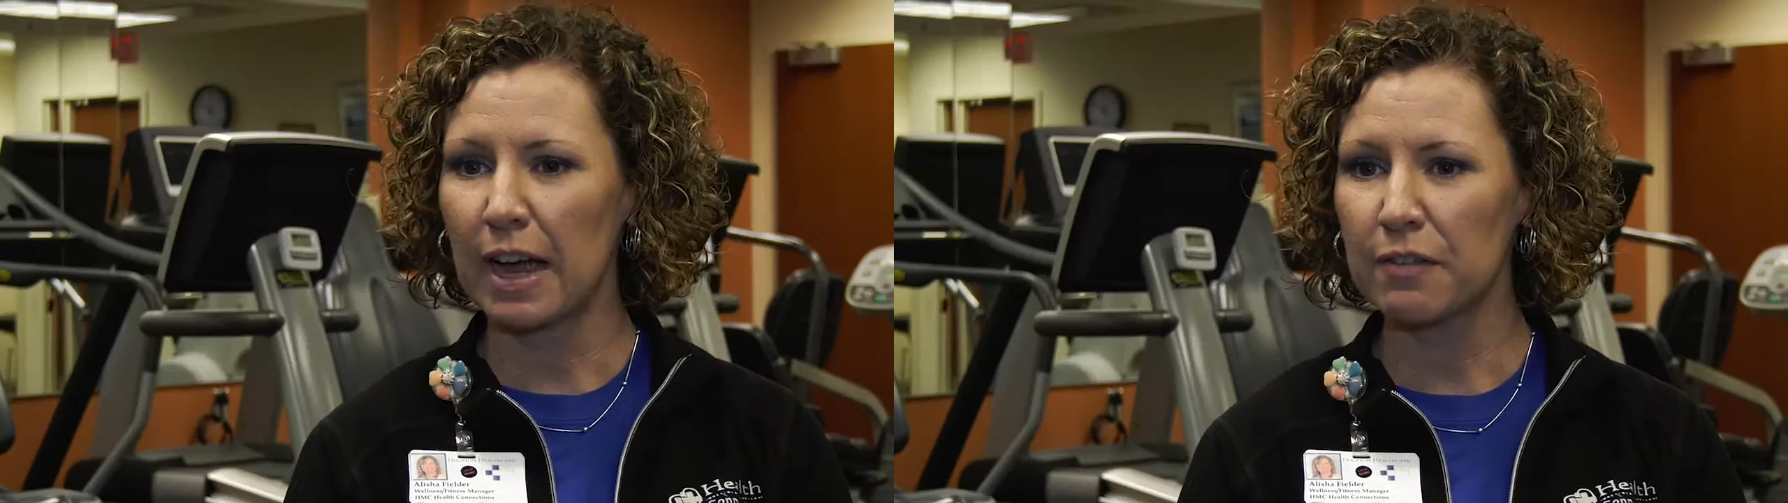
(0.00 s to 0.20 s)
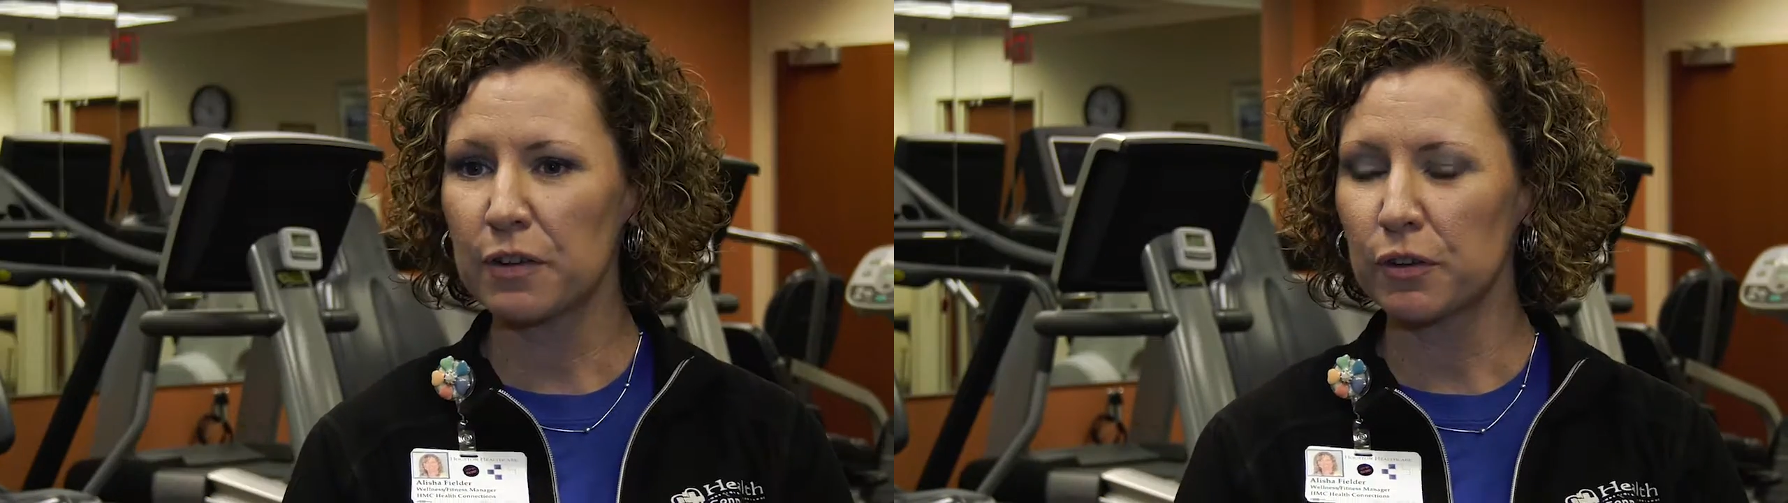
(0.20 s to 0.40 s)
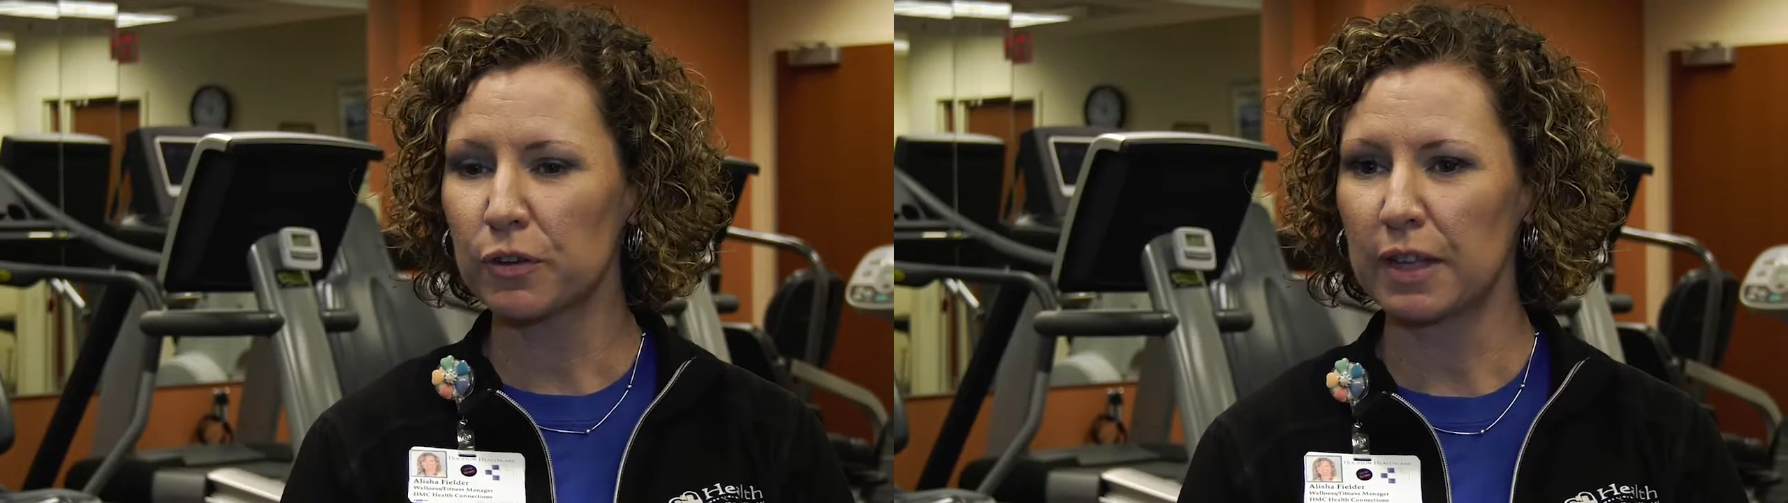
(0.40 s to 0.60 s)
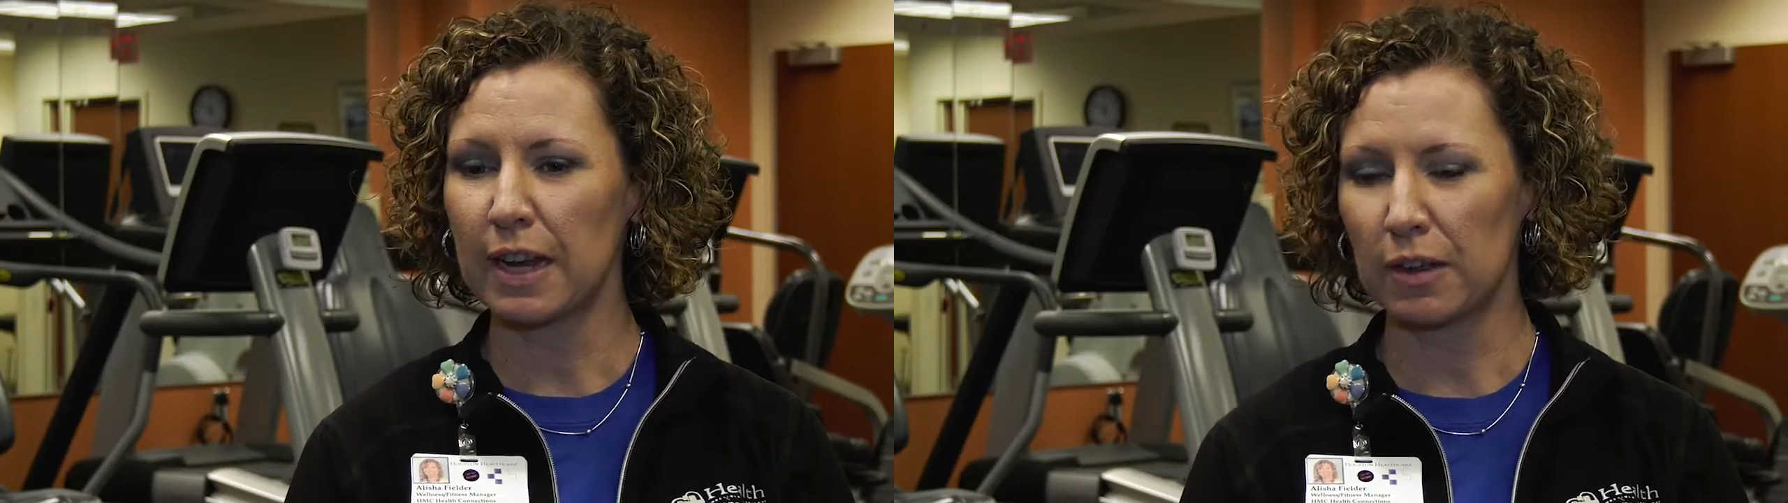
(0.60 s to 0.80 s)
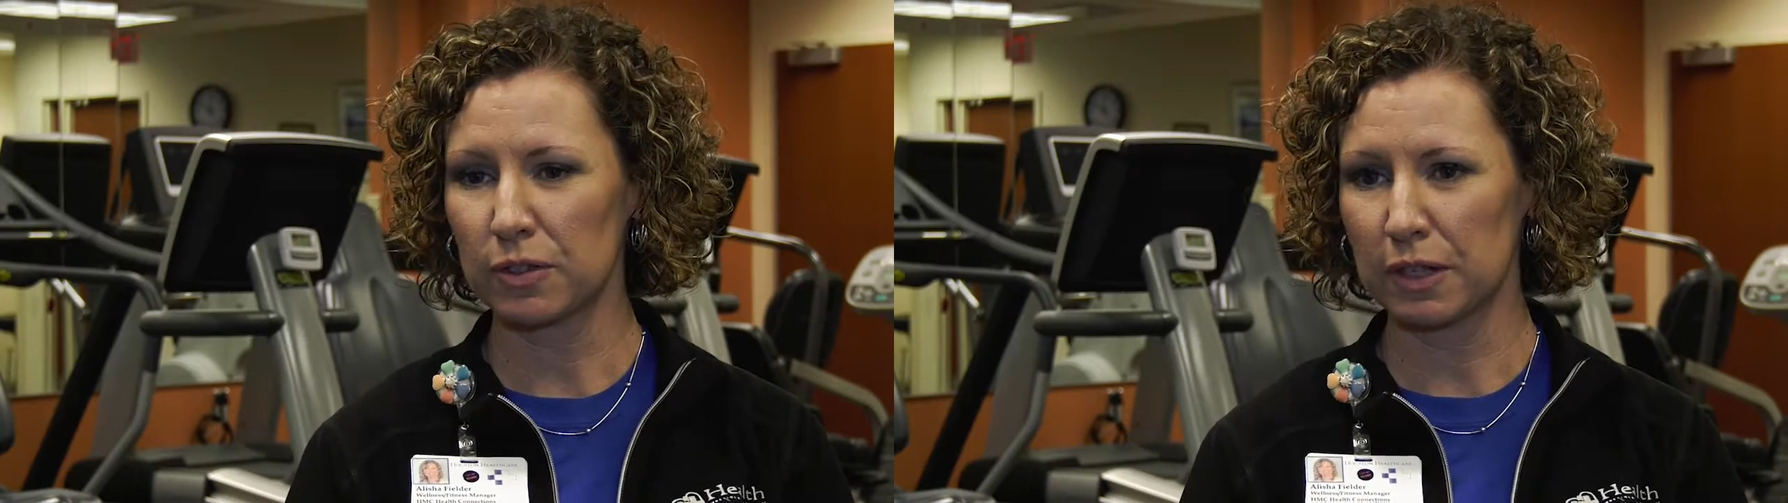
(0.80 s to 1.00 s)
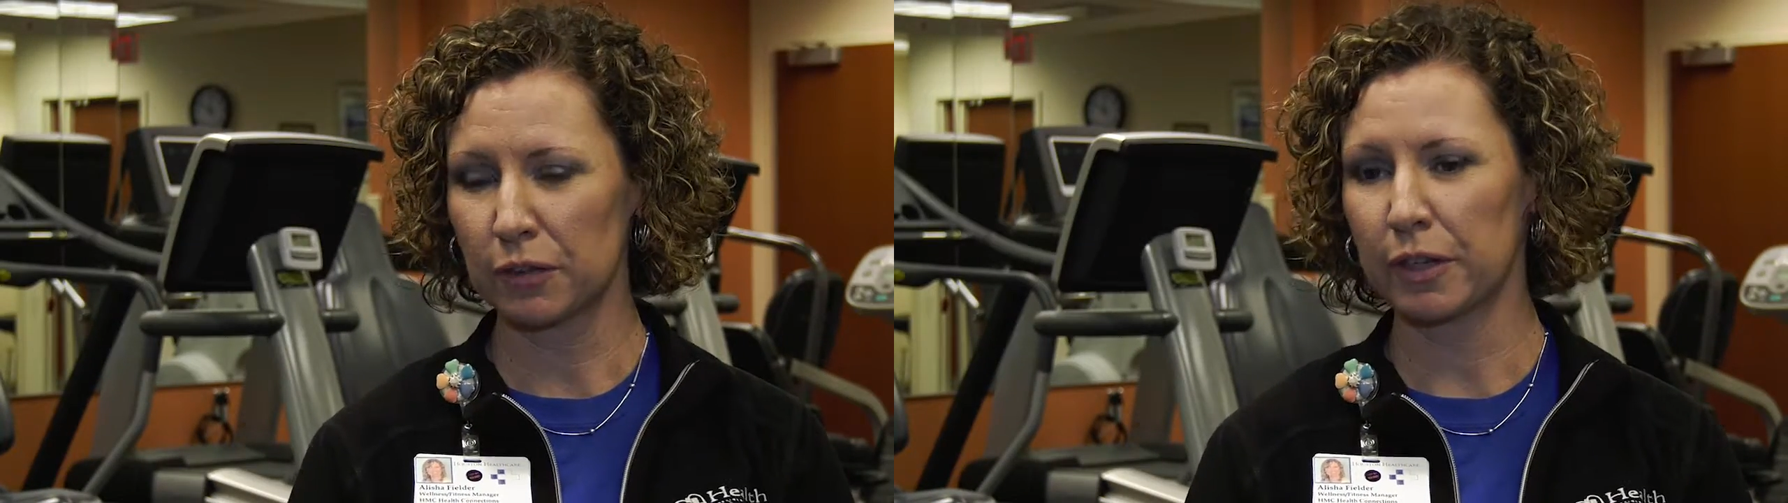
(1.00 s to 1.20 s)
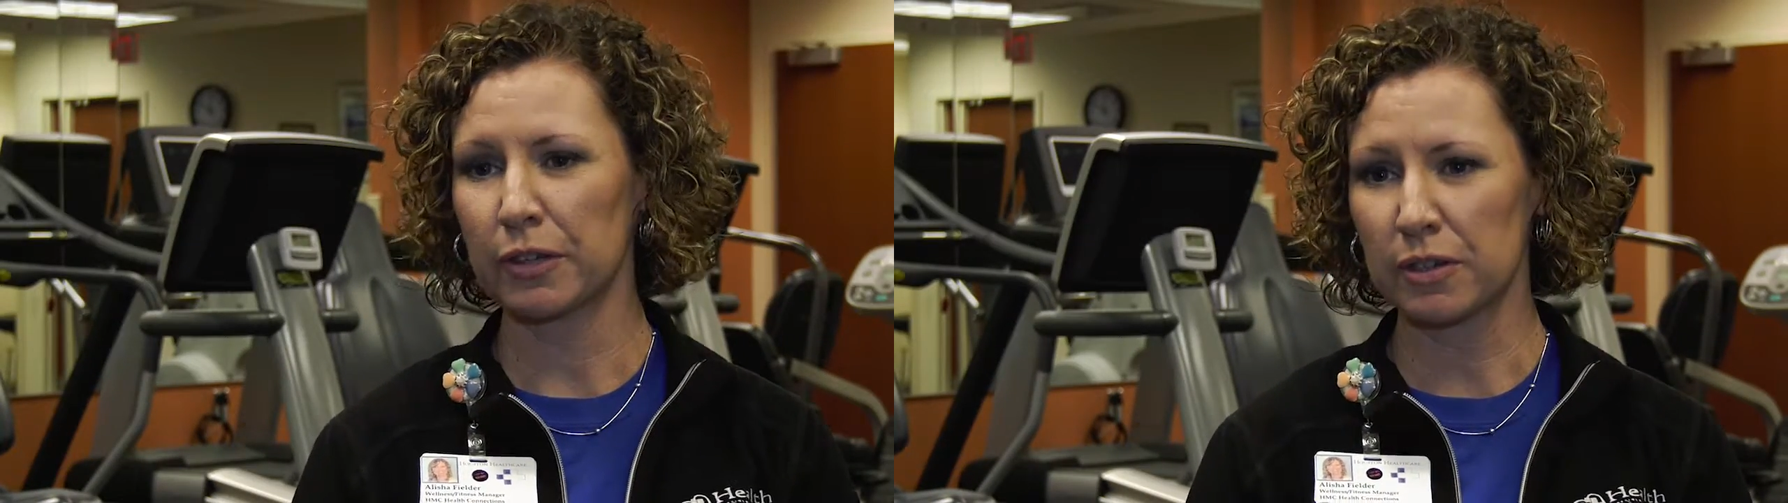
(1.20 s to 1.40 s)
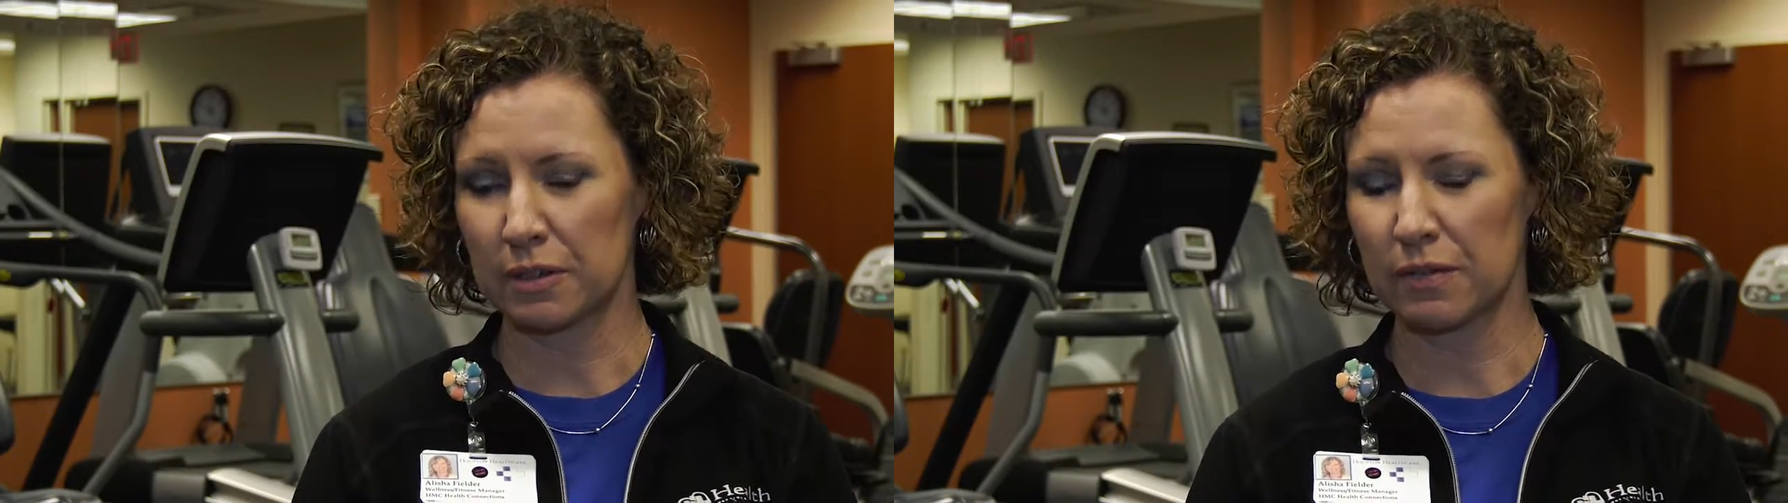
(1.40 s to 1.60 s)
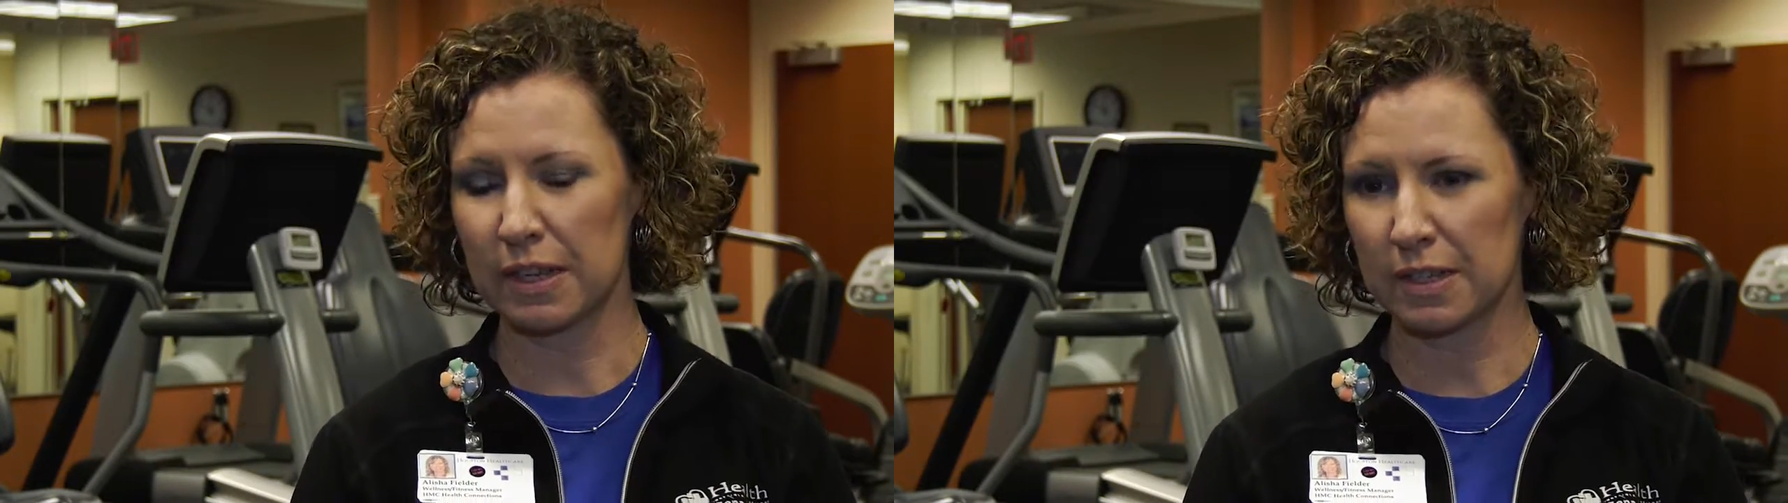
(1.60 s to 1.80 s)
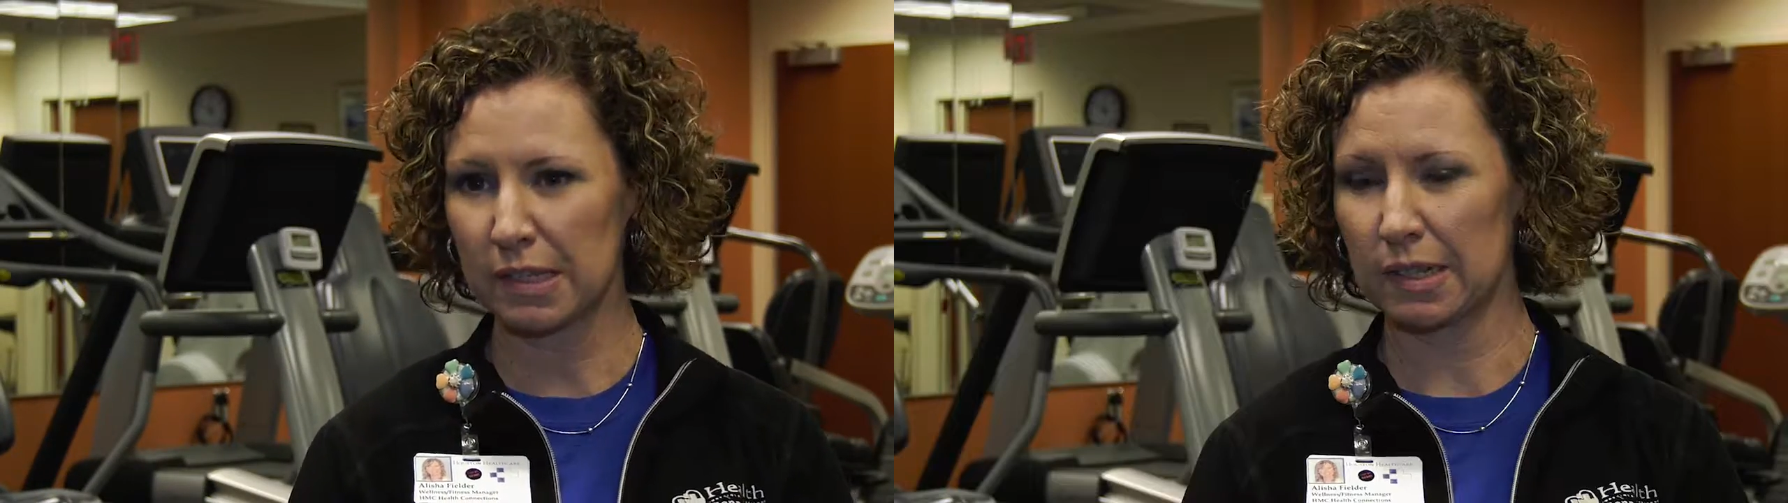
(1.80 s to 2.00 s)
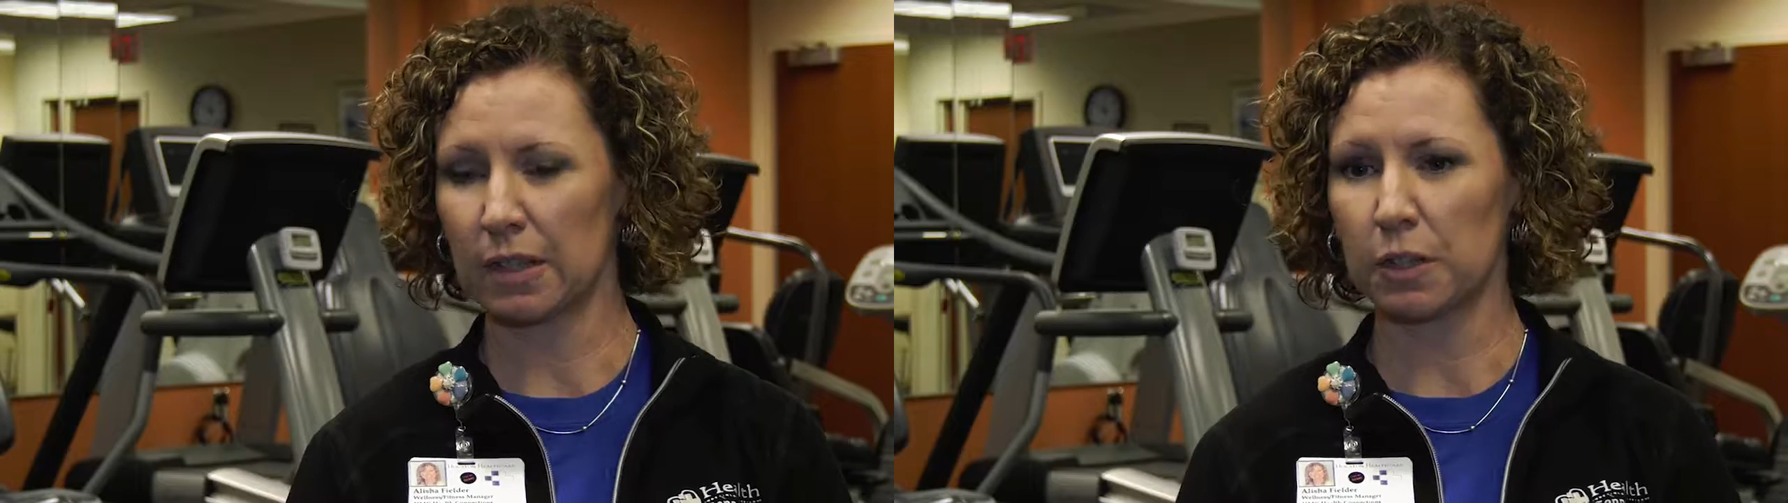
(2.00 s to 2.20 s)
I feel that House and Healthcare invests in